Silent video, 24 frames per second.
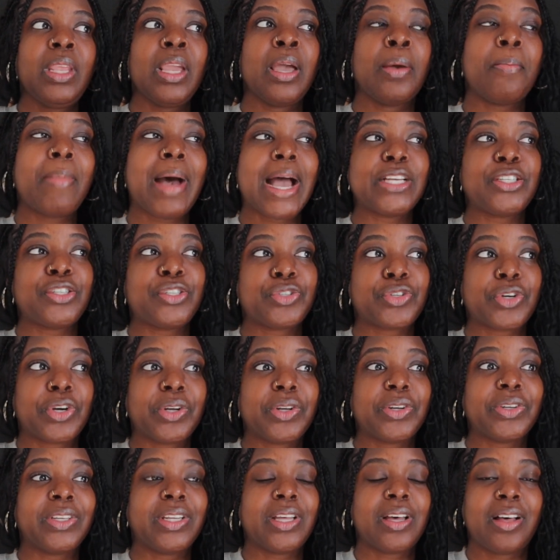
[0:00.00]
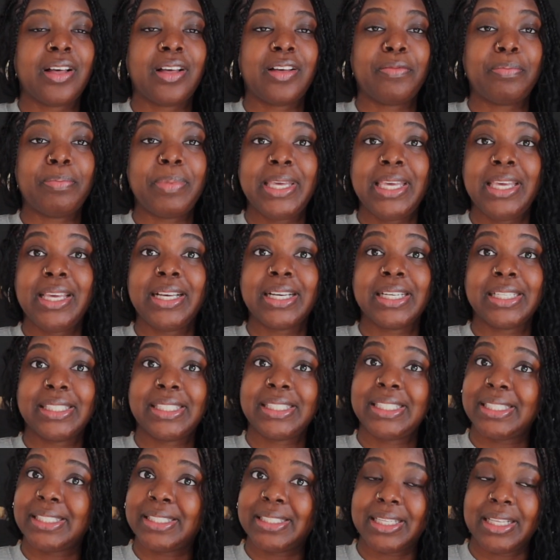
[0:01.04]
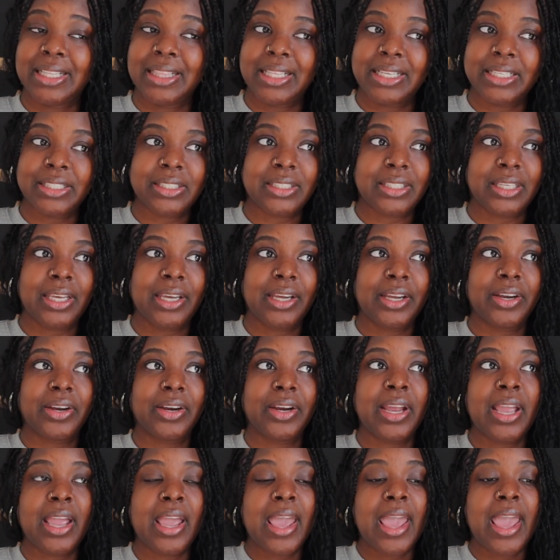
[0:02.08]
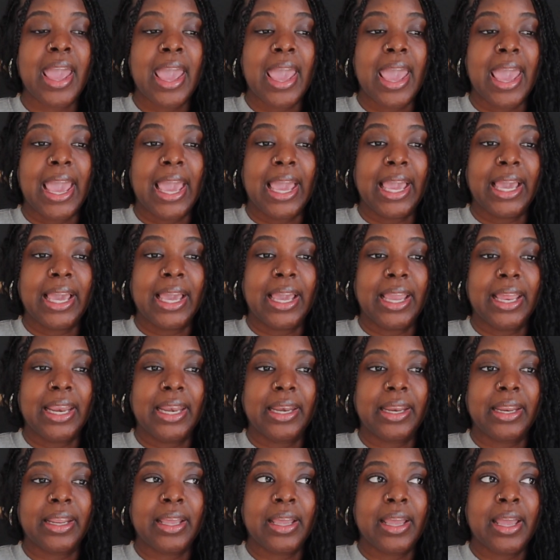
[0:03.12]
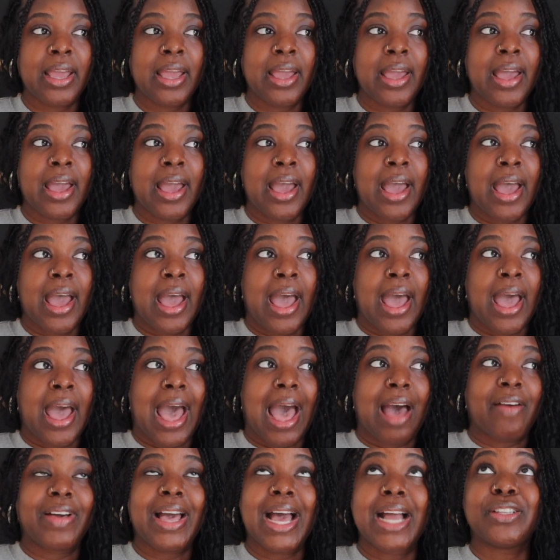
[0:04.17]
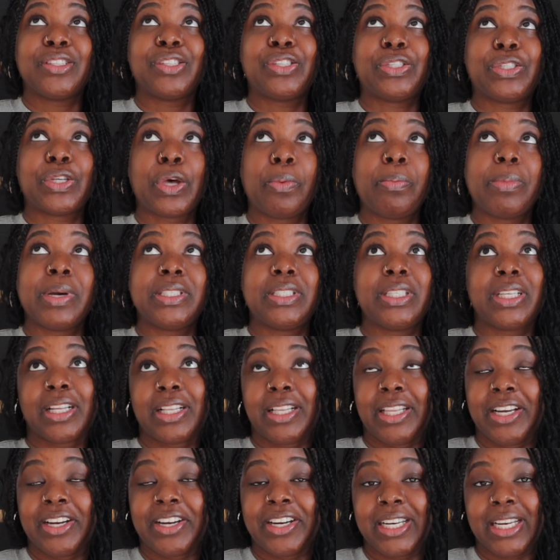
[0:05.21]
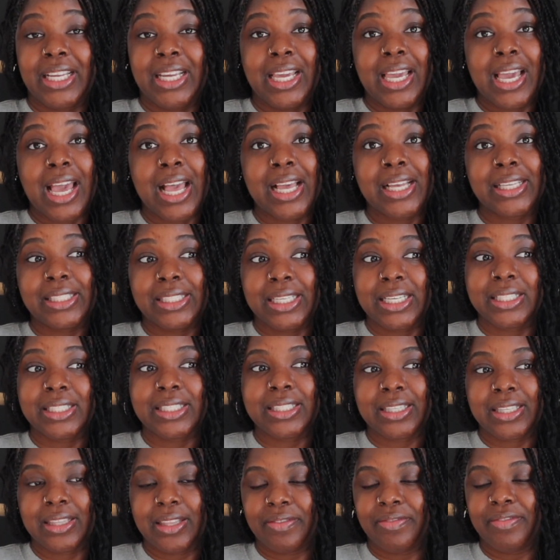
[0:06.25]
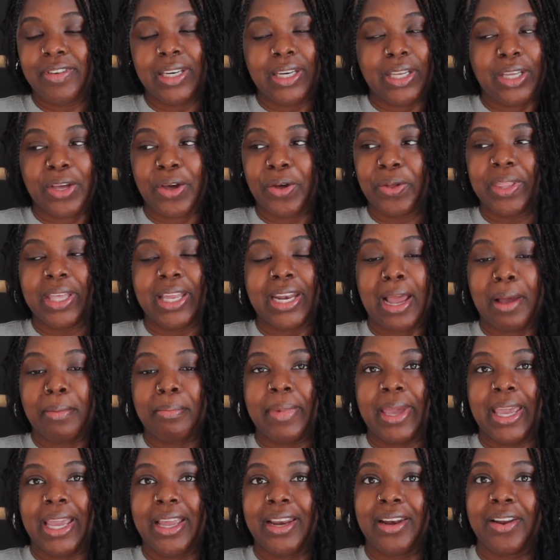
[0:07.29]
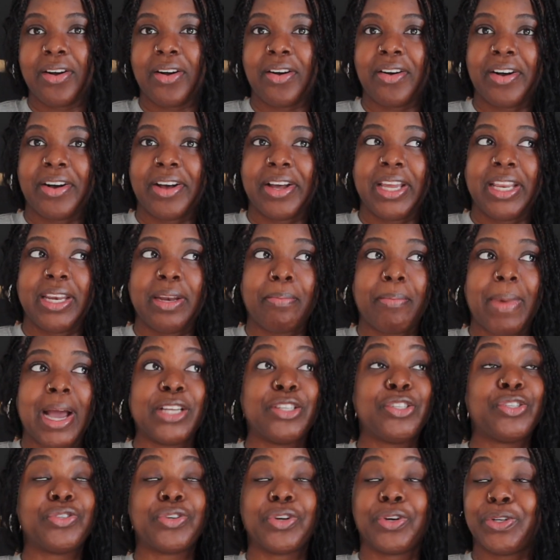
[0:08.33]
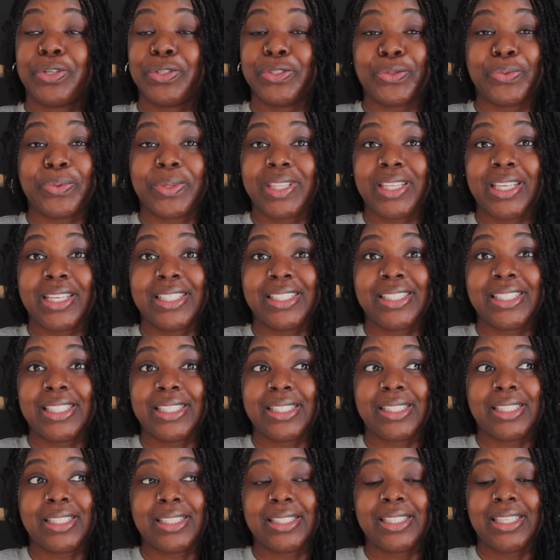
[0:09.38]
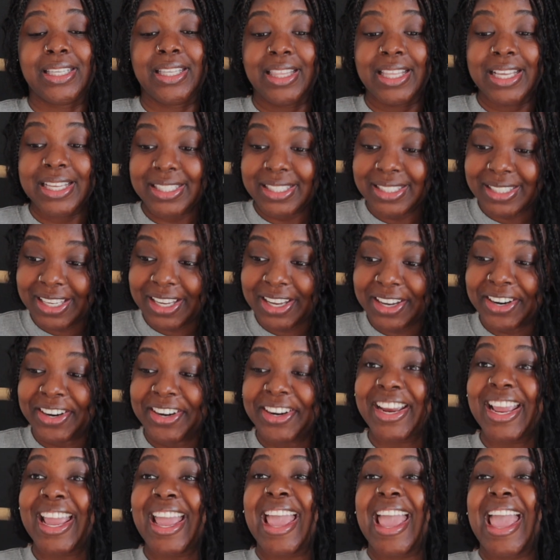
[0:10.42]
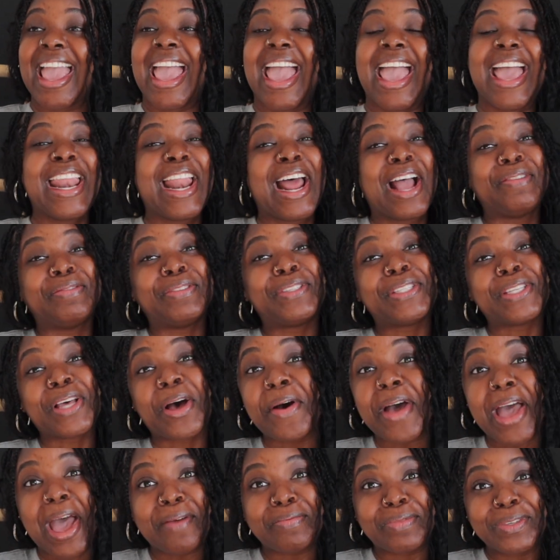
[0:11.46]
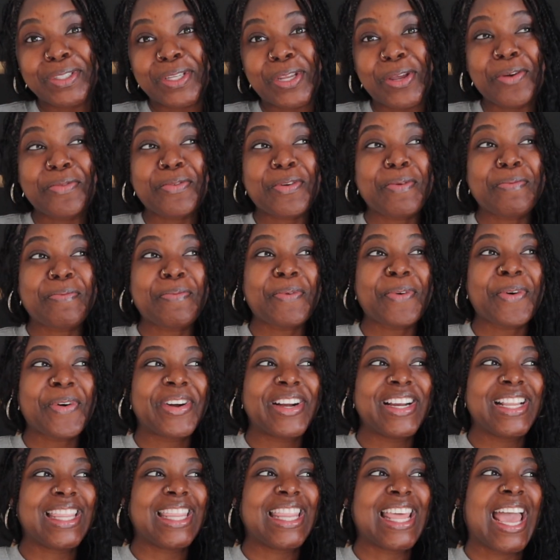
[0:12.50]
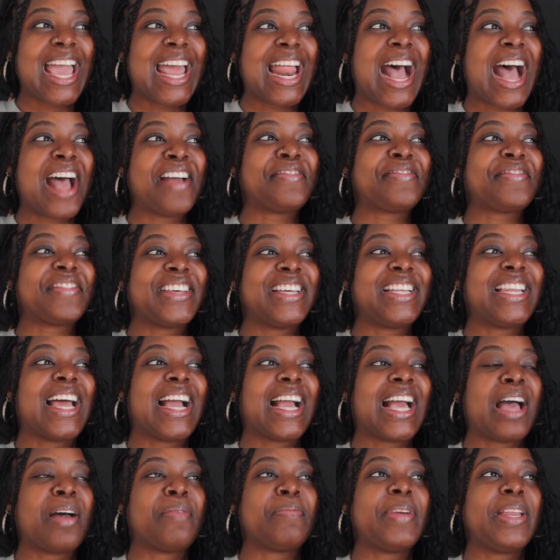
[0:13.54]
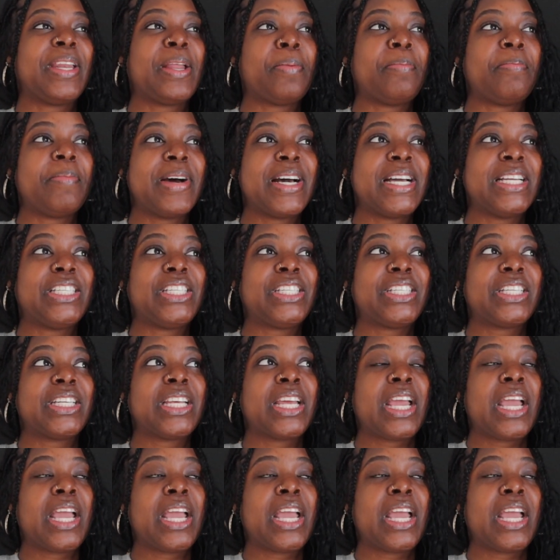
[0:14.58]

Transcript: my struggle of being consistent this year. And I've gotten so much clarity since the video that I made on my struggles with consistency this year. And I'm so happy to report that I feel like I'm in a much